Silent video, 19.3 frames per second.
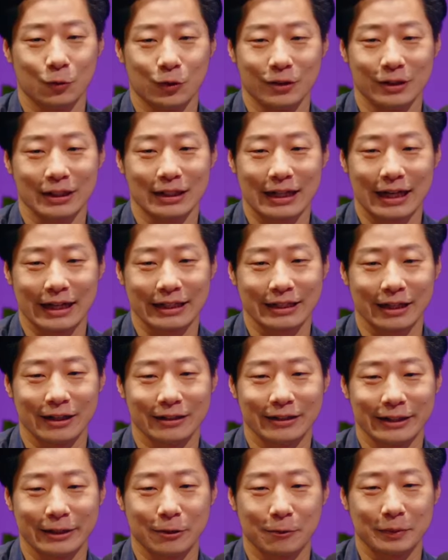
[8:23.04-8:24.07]
were like
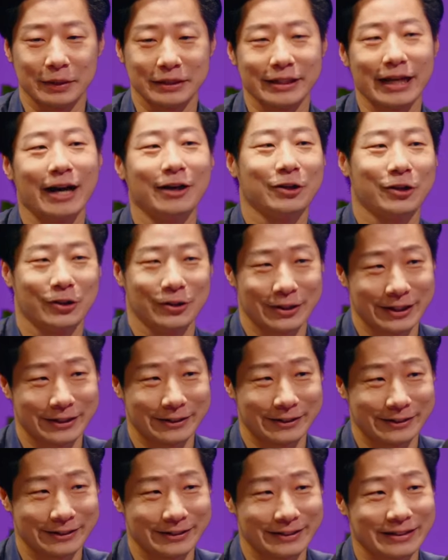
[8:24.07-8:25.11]
a little bit younger than
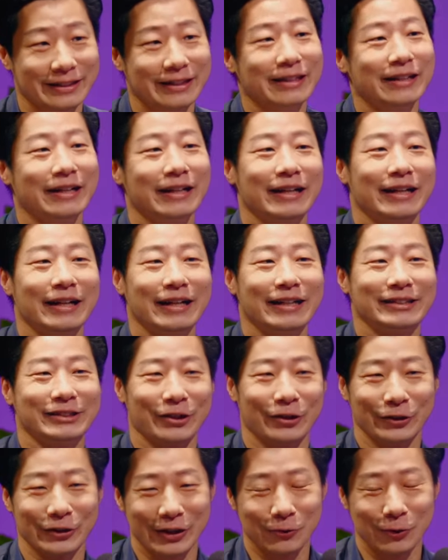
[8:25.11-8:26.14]
us. Mm-hmm.
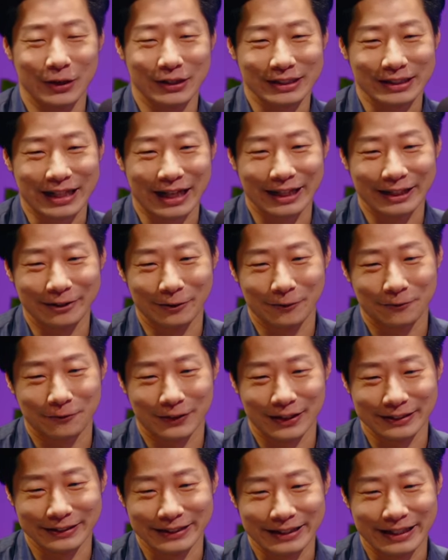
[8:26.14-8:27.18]
So it was kind of
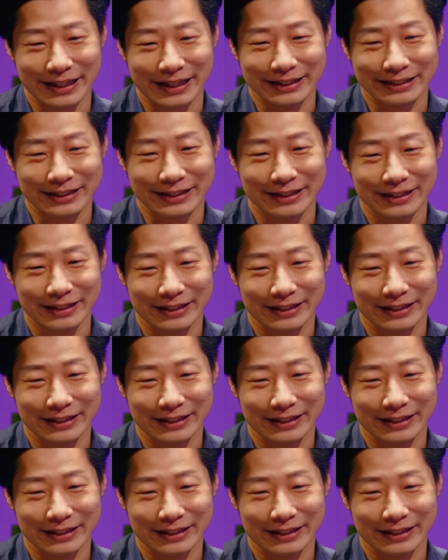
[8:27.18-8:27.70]
fun that